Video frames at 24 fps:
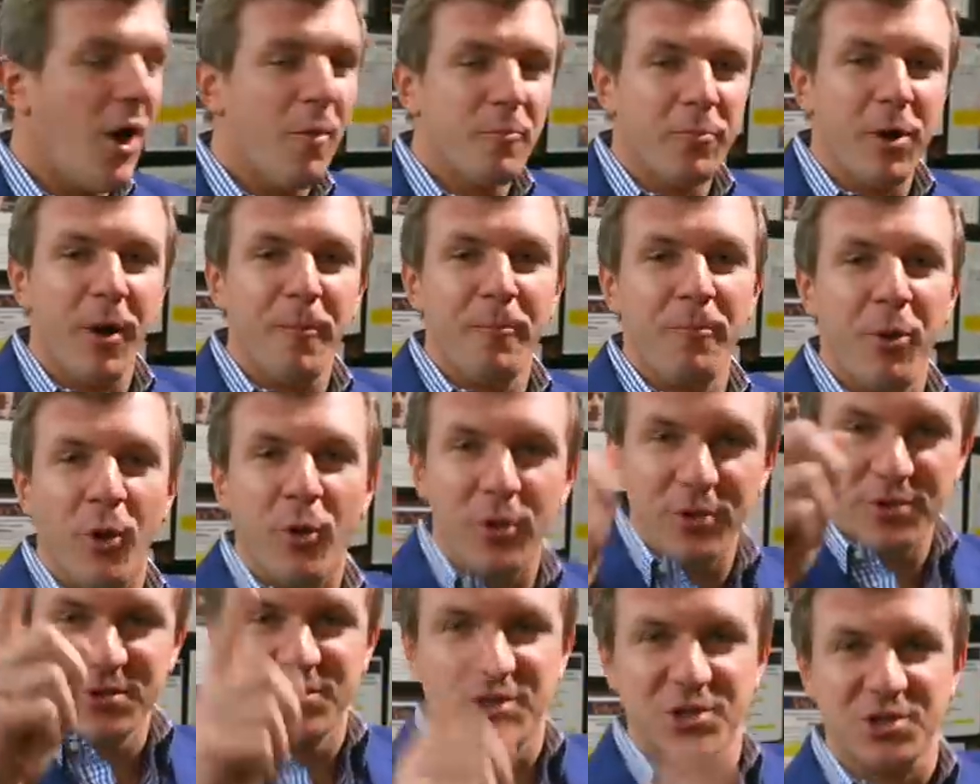
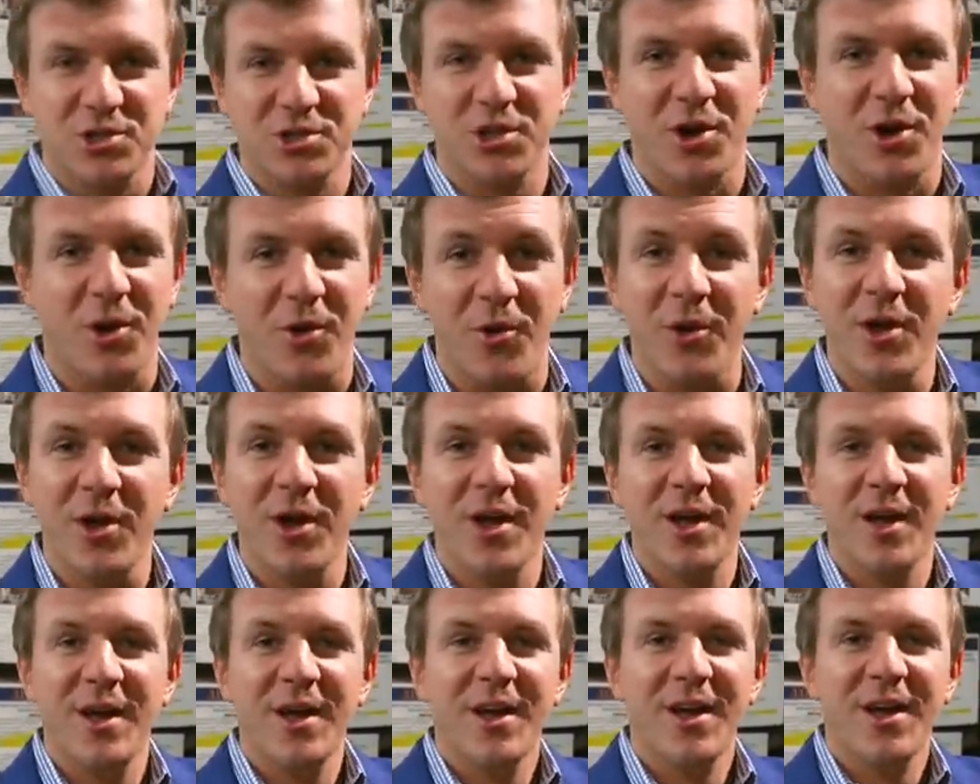purport to show
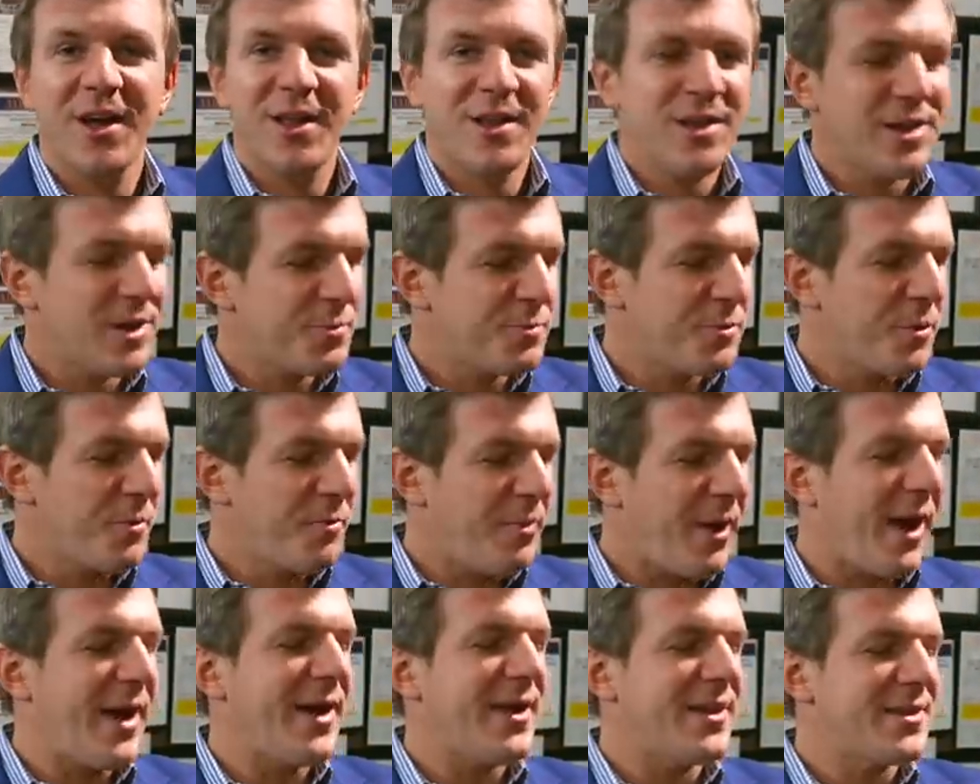liberal
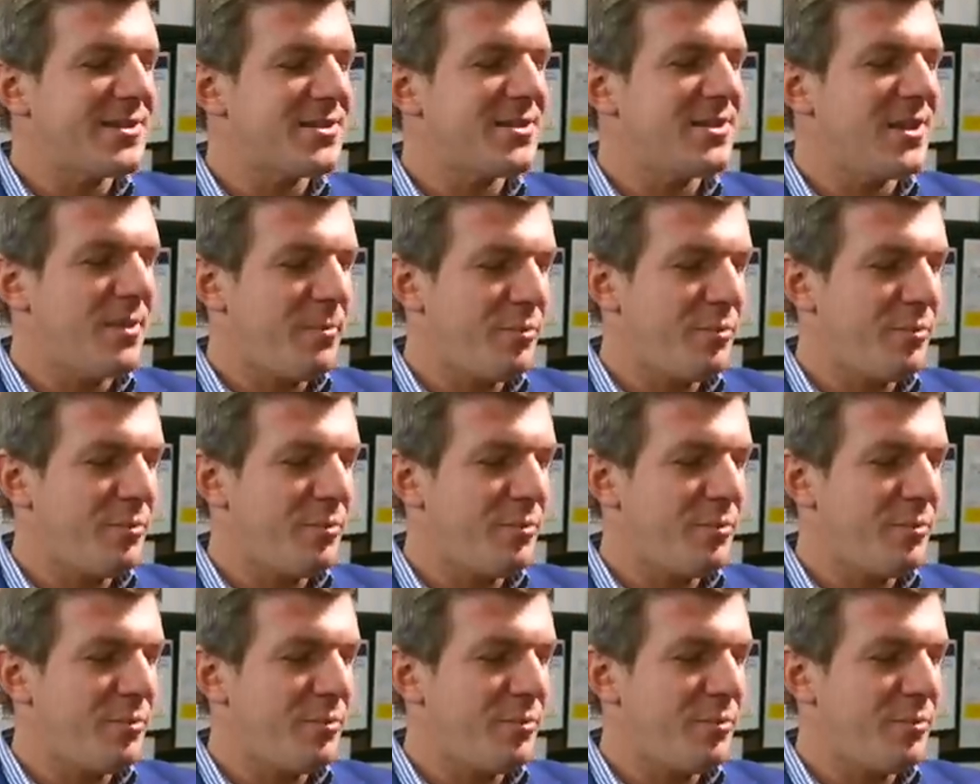bias in the